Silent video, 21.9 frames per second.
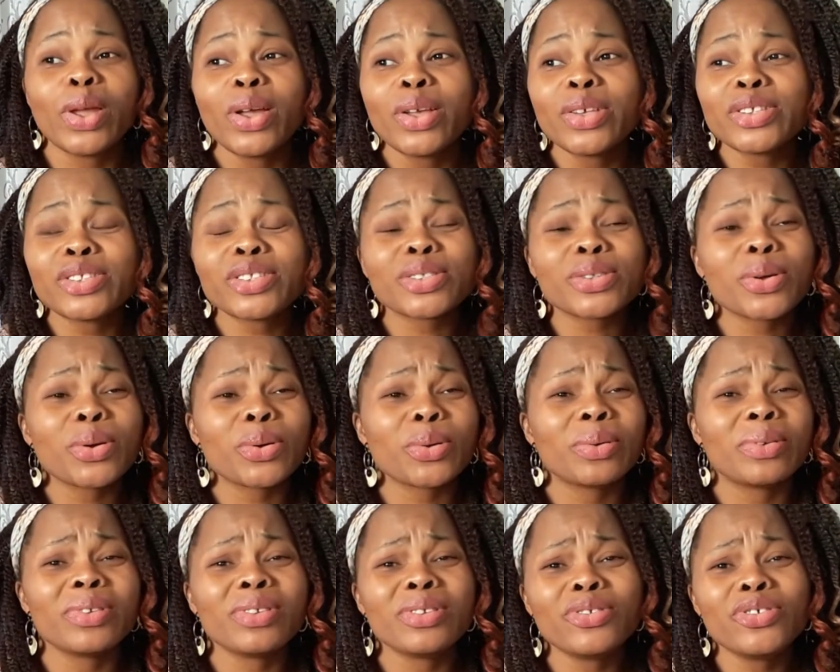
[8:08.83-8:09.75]

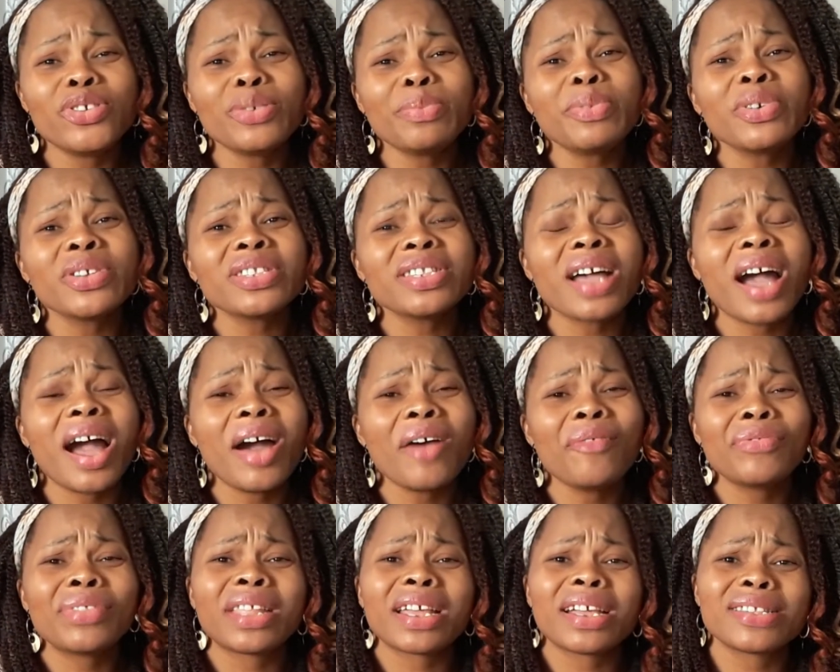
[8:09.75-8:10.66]
So you must
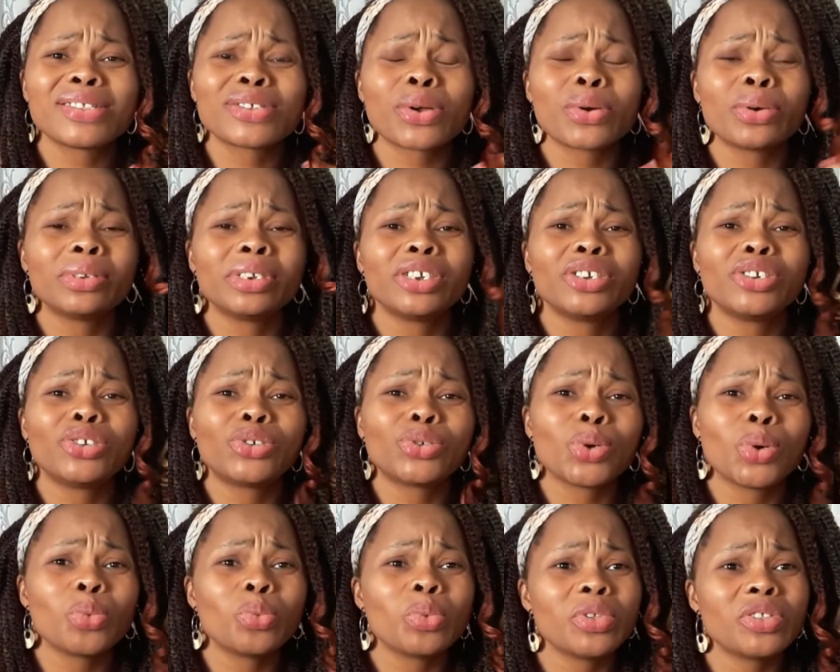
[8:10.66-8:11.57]
have that
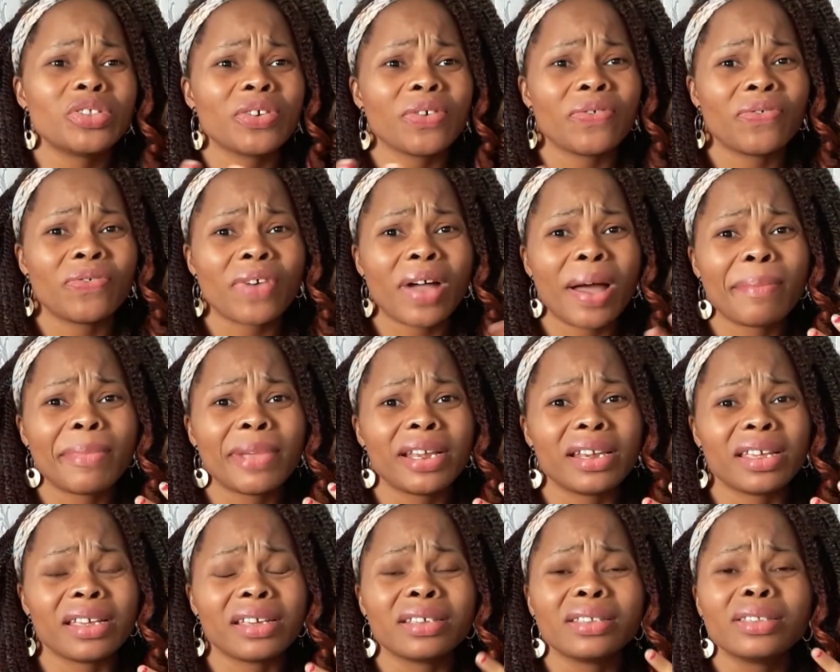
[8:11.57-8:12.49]
connection with your
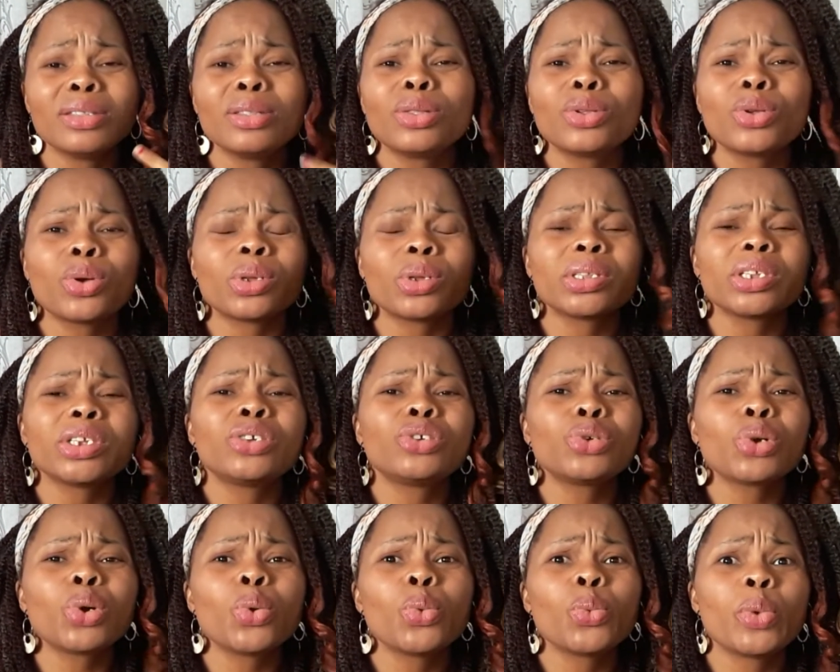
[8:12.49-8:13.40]
family,
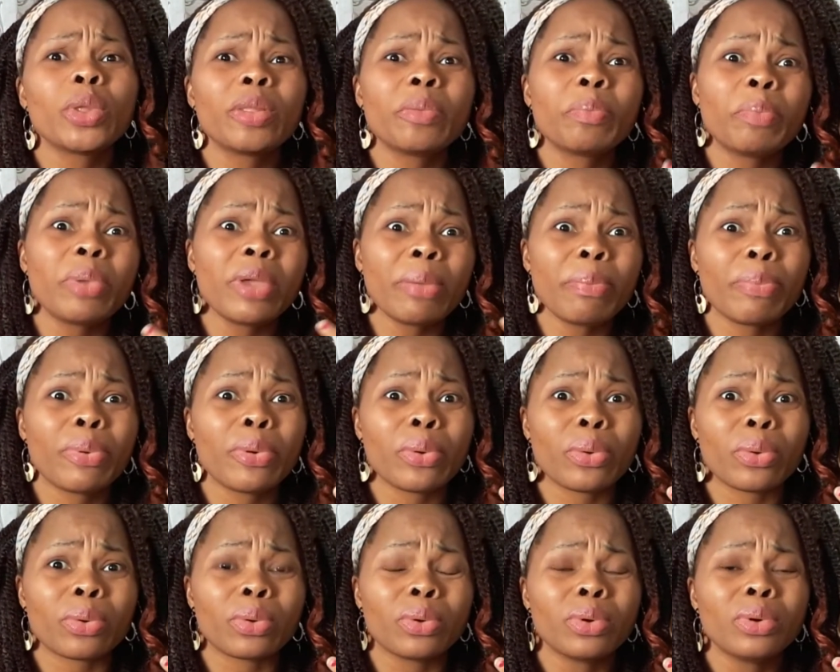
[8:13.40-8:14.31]
connection with
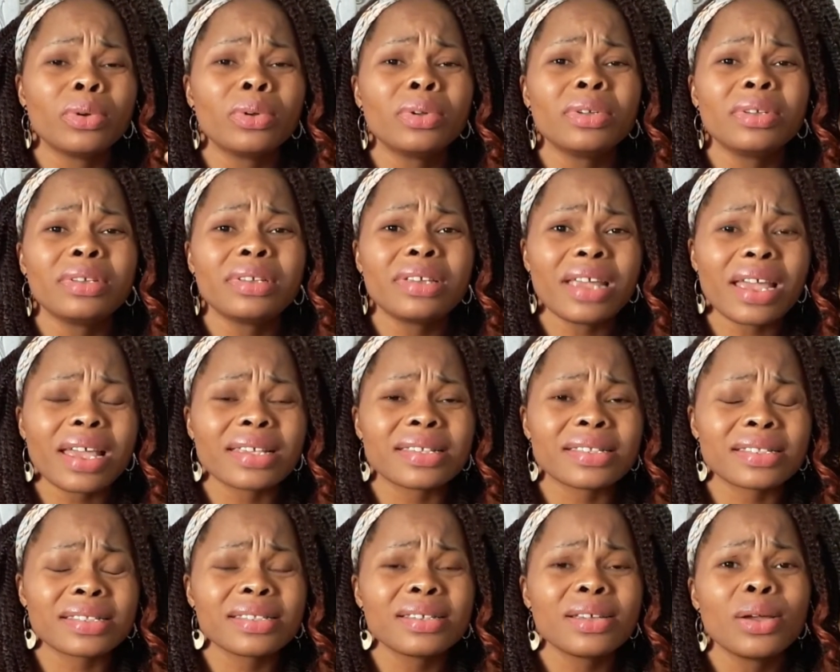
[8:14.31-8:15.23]
people.
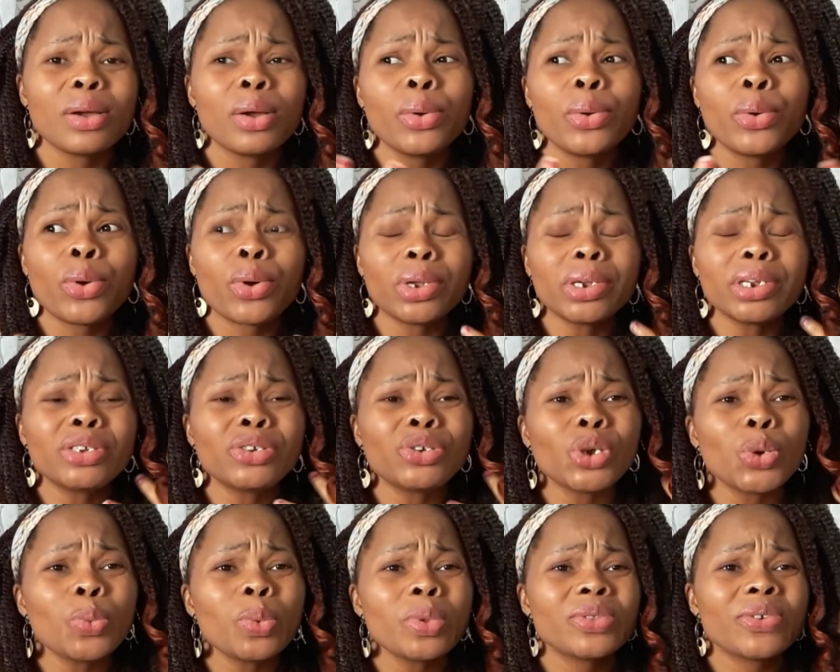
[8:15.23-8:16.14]
Yes,
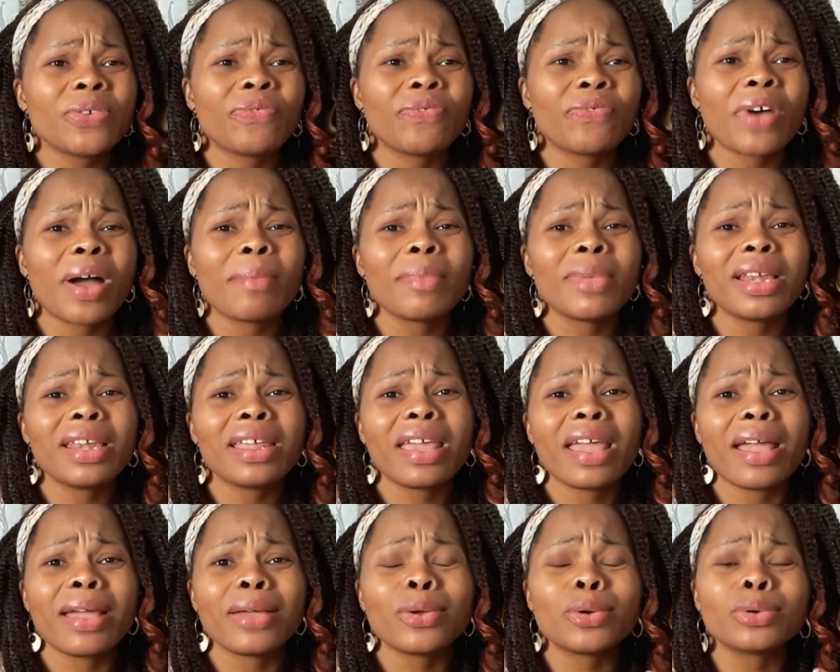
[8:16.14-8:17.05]
connection with your
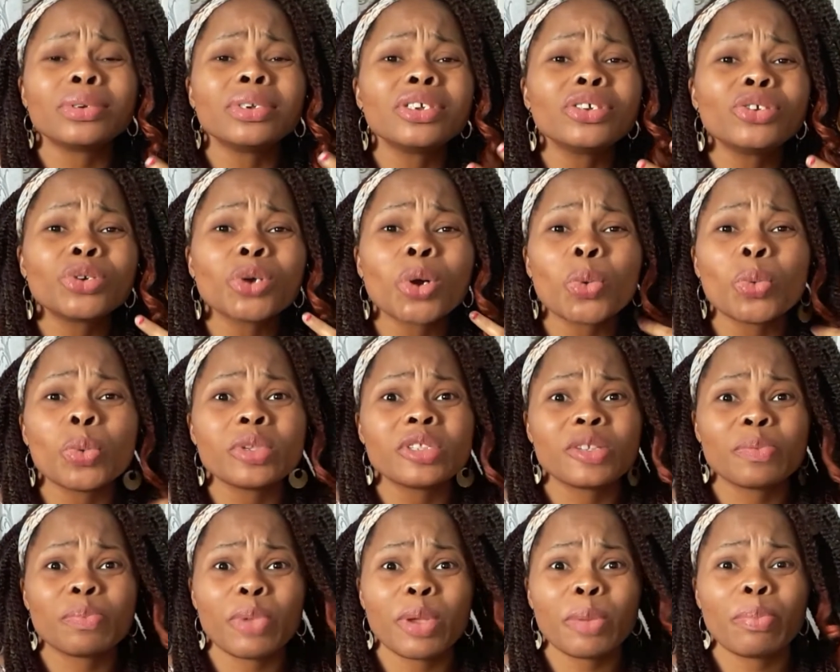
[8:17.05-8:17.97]
family and connection
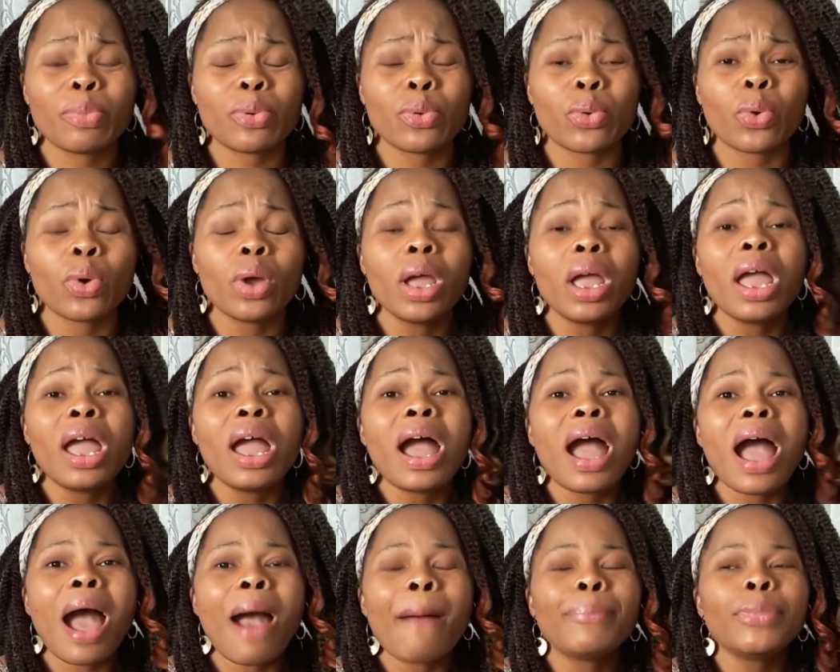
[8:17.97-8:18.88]
with people.
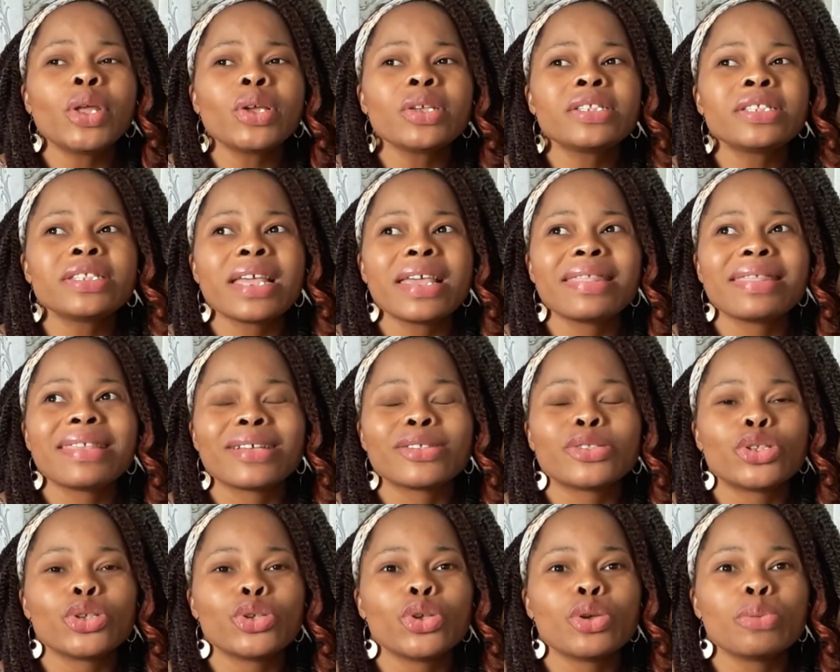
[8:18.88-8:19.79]
I'm not saying
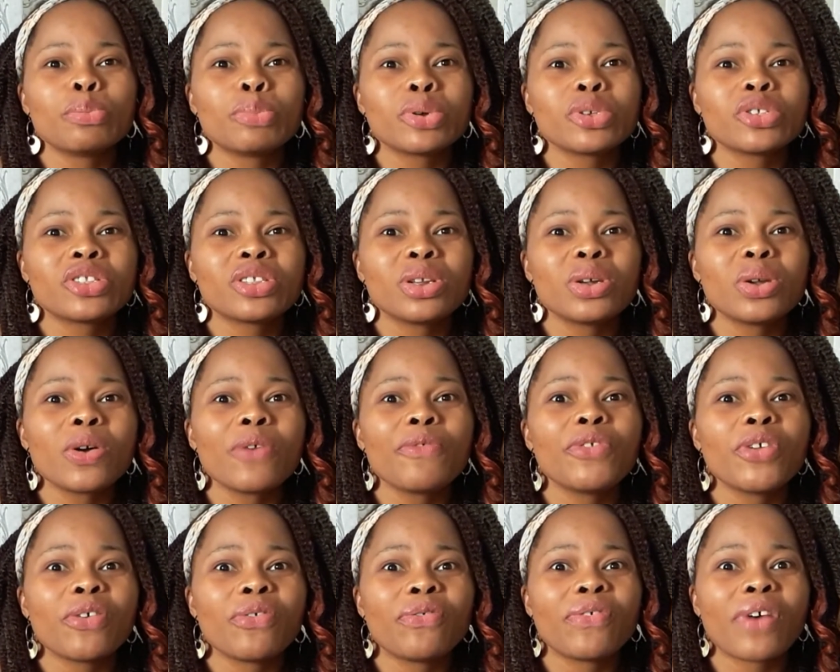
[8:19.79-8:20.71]
that you must love
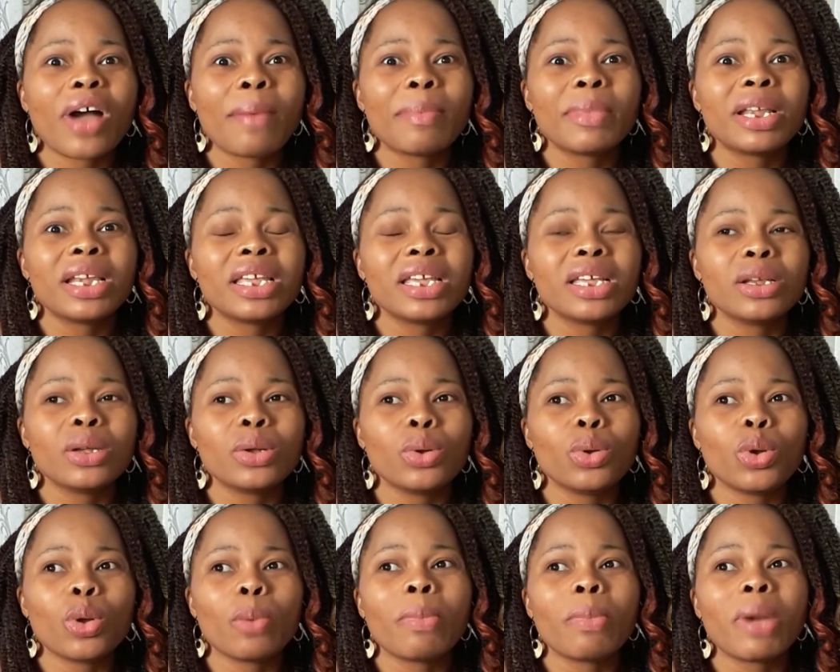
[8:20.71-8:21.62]
your family
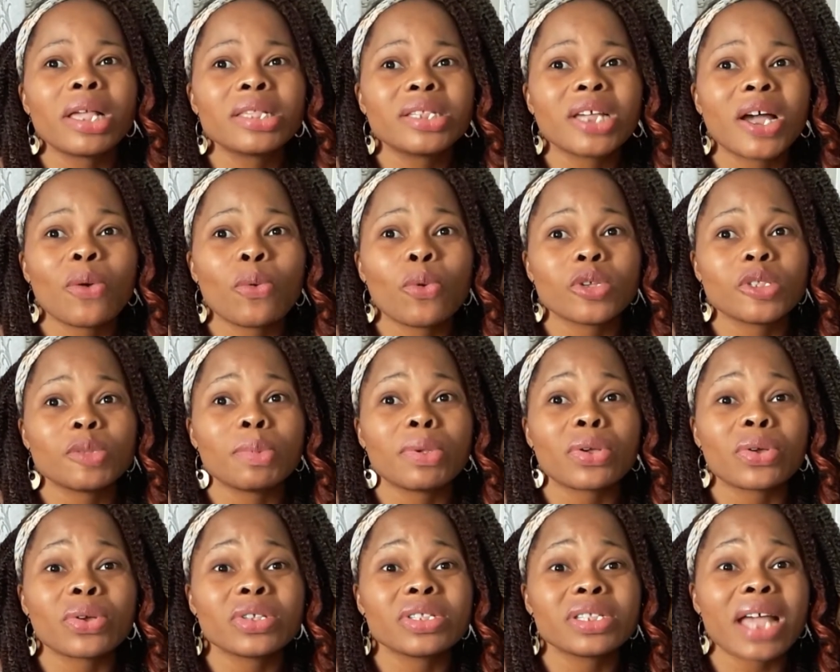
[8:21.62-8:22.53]
no matter what,
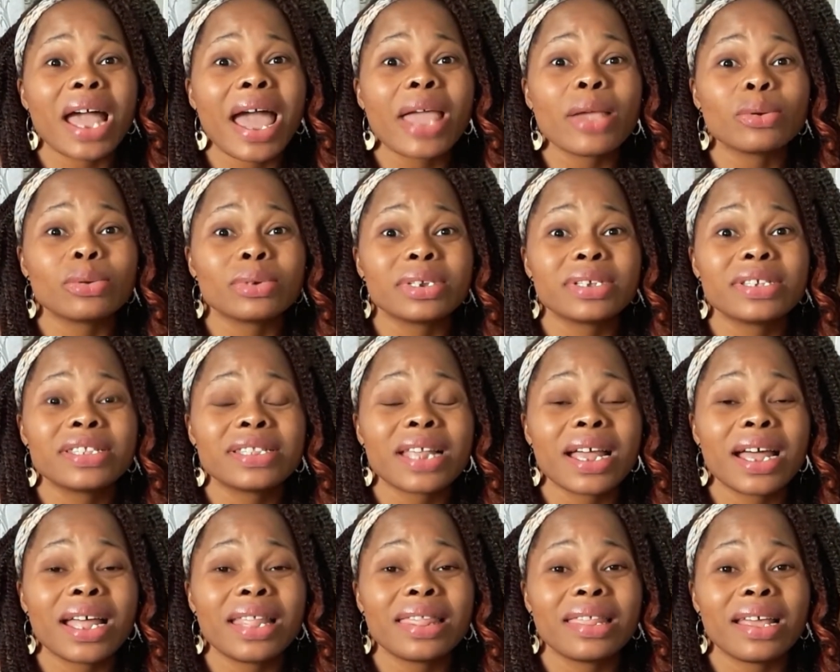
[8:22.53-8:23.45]
because I
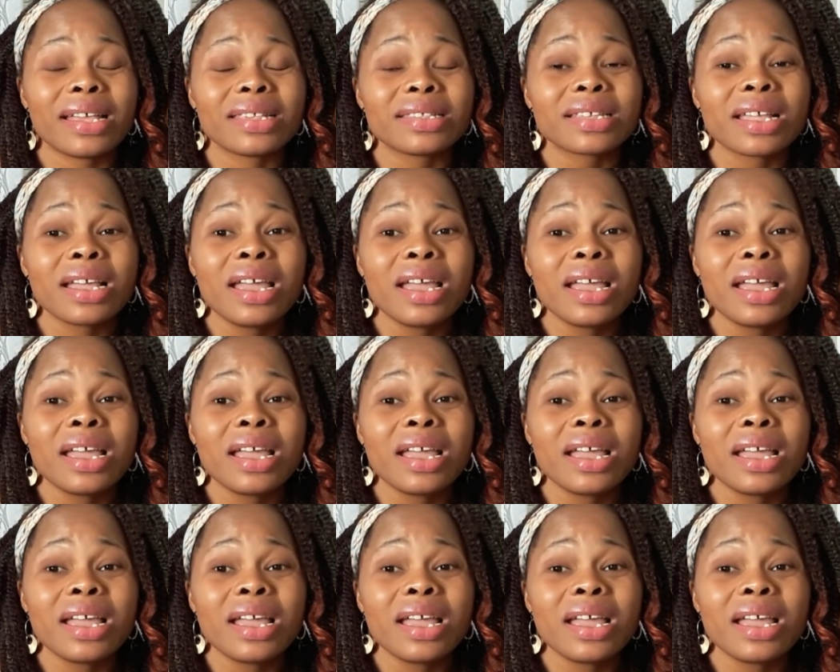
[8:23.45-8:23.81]
understand that